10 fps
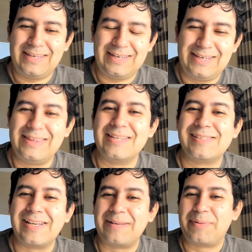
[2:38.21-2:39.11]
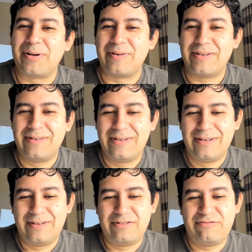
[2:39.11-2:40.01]
In the second period,
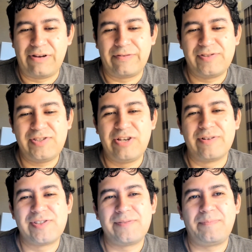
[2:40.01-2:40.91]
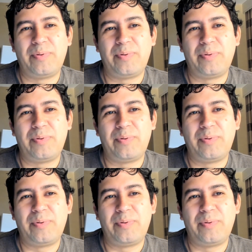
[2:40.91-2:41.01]
Trevor Zegras